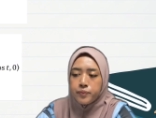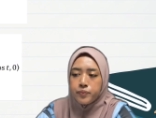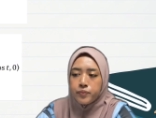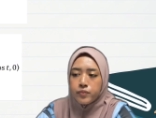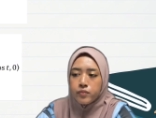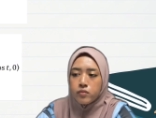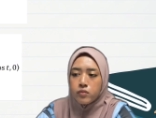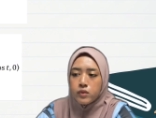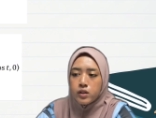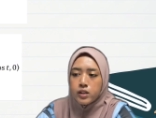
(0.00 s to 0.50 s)

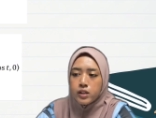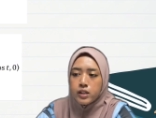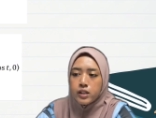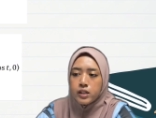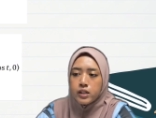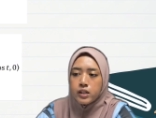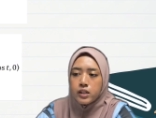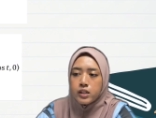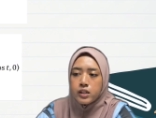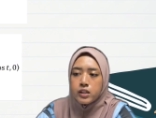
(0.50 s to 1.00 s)
After
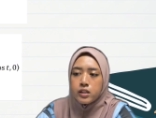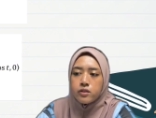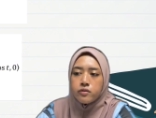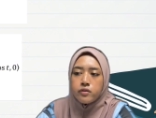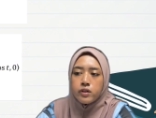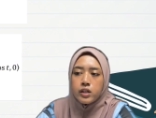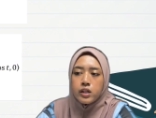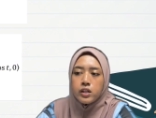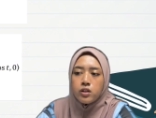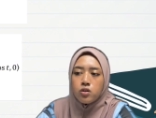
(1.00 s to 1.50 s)
that,
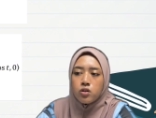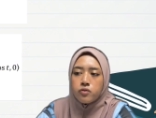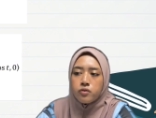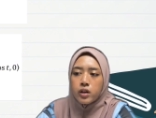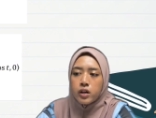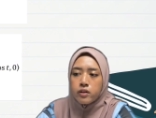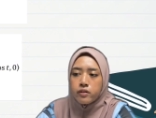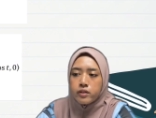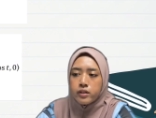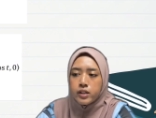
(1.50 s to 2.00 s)
we need to
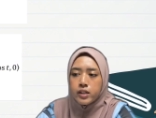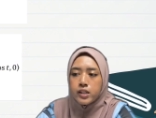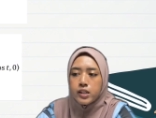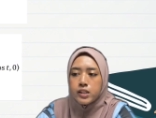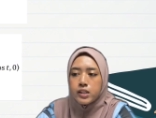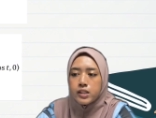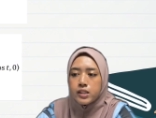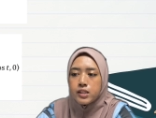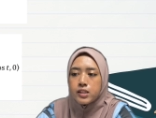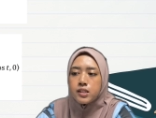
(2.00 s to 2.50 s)
find the
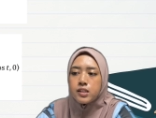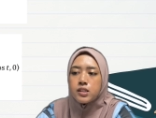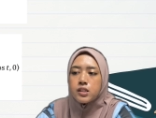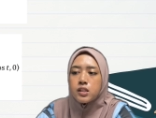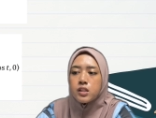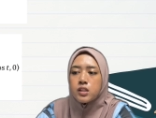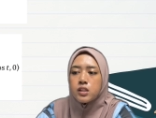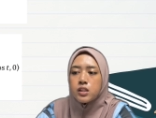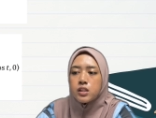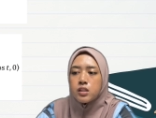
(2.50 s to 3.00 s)

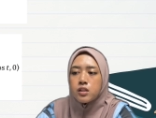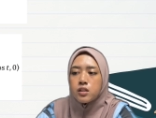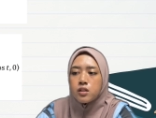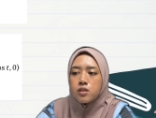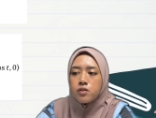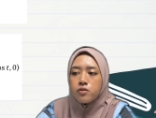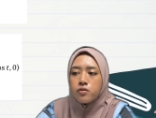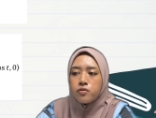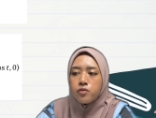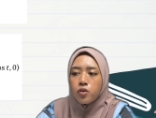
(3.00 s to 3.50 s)
rt.
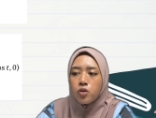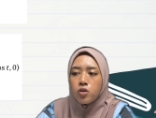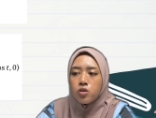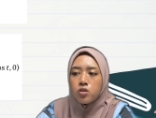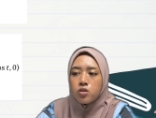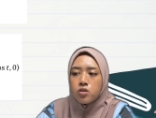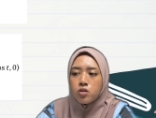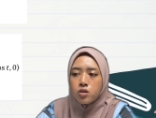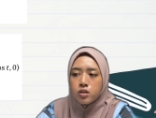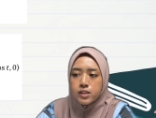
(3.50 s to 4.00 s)

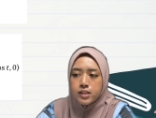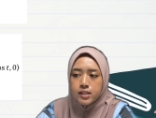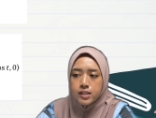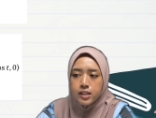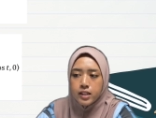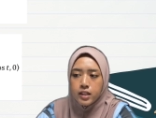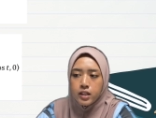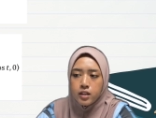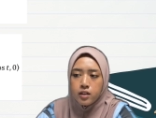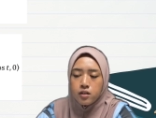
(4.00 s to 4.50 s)
The
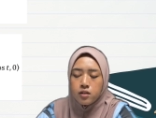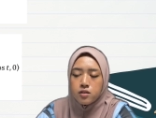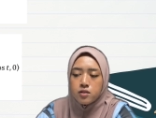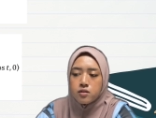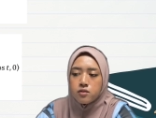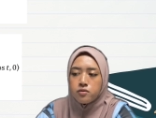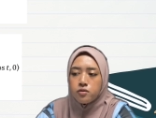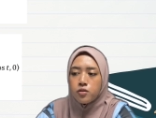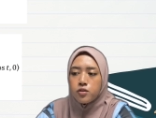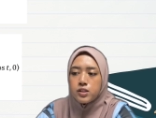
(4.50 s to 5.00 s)
value of
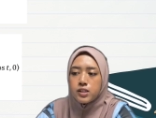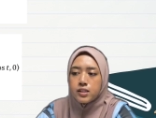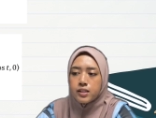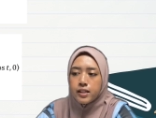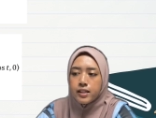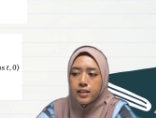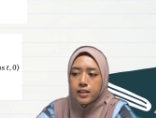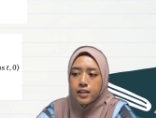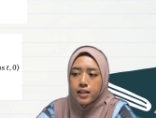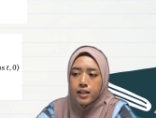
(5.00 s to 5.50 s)
rt
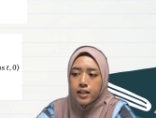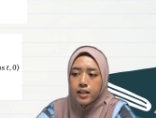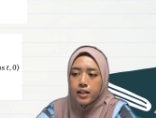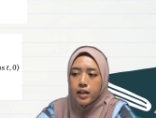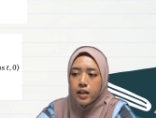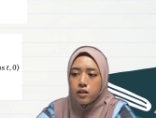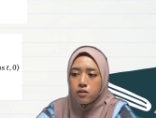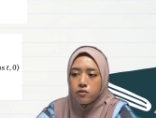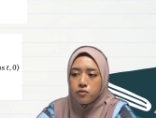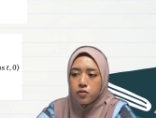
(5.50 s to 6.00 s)
is
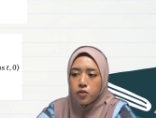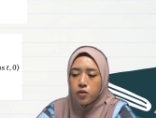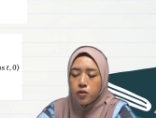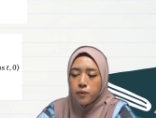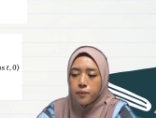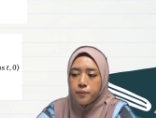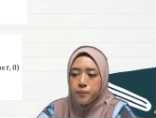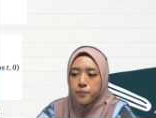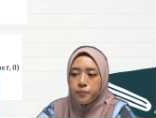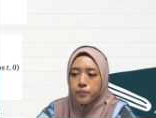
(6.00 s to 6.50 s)

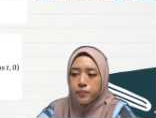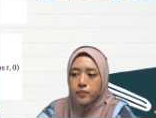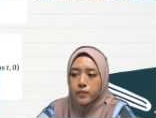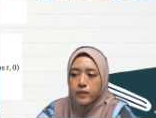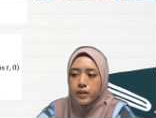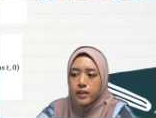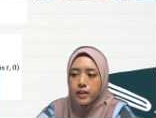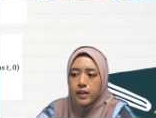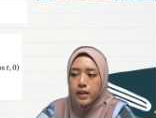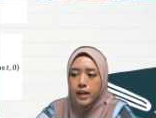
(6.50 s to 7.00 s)
4
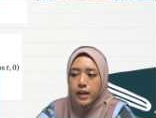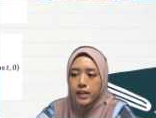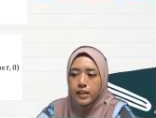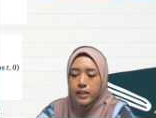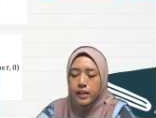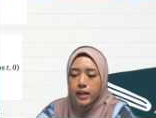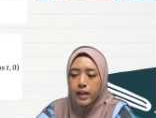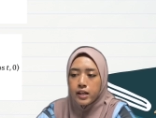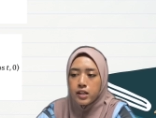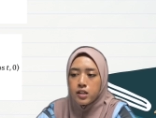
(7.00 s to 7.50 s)
cos
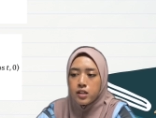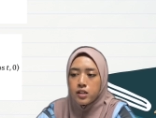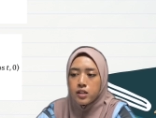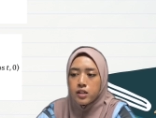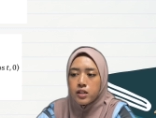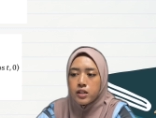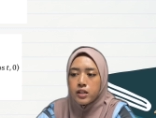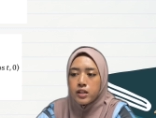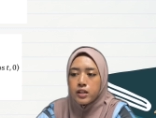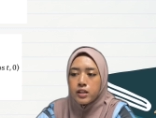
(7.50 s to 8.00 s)
t,
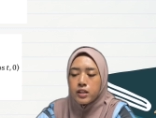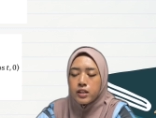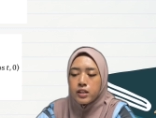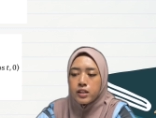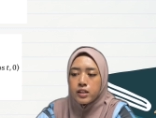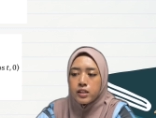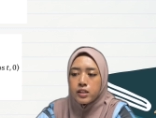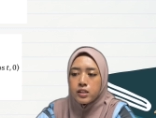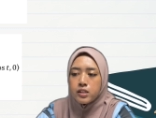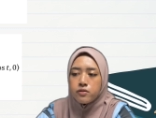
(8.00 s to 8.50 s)
4
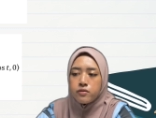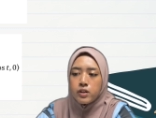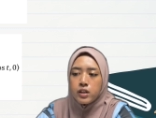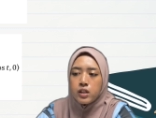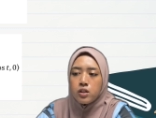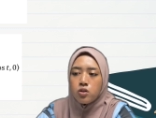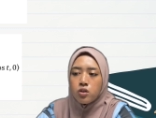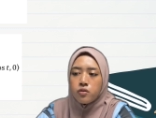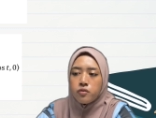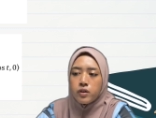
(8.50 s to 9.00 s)
sin t,
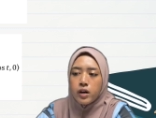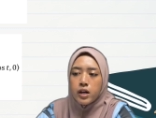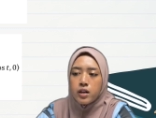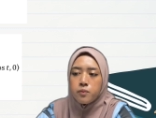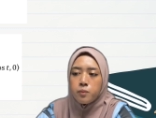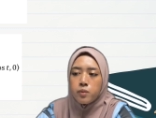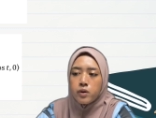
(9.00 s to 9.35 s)
and 4.